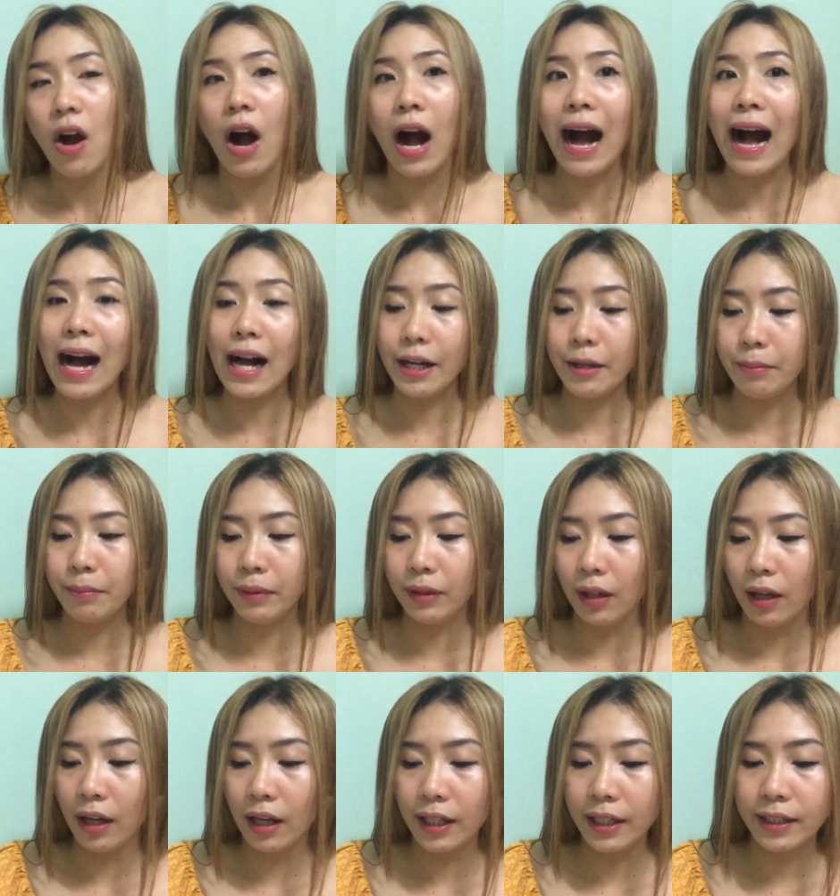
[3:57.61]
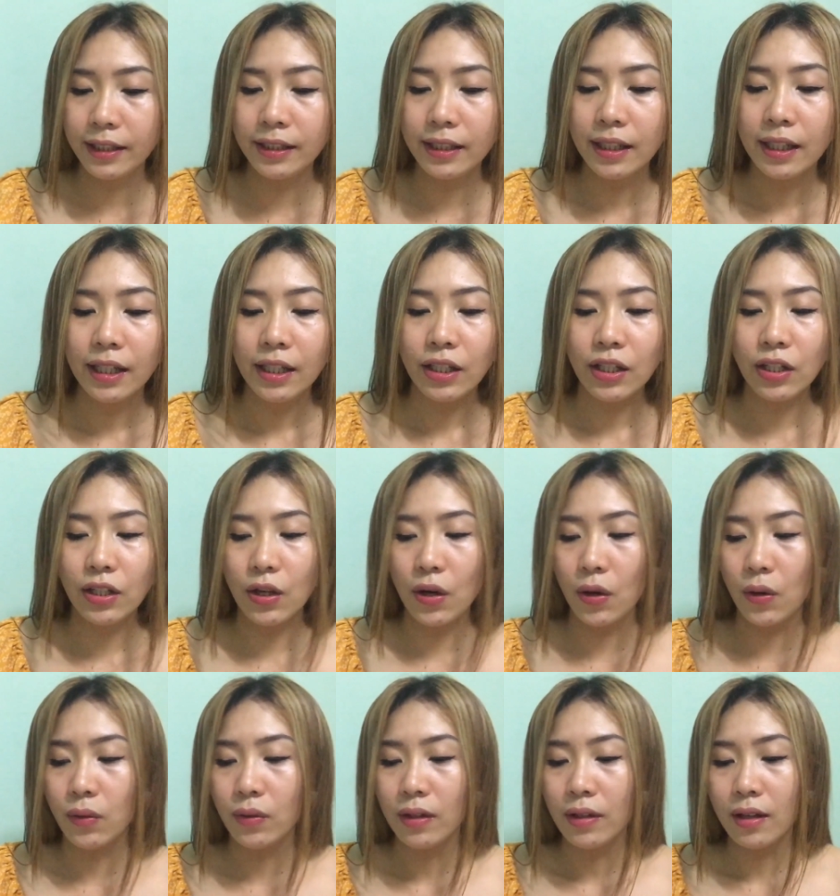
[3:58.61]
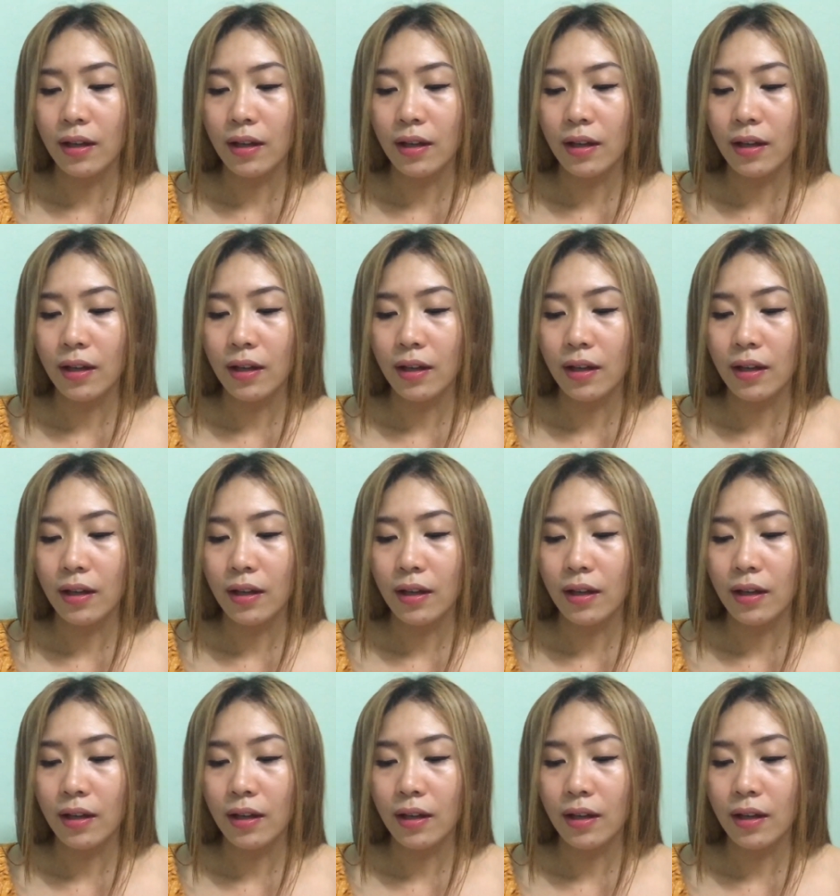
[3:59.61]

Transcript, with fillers: high blood, you know,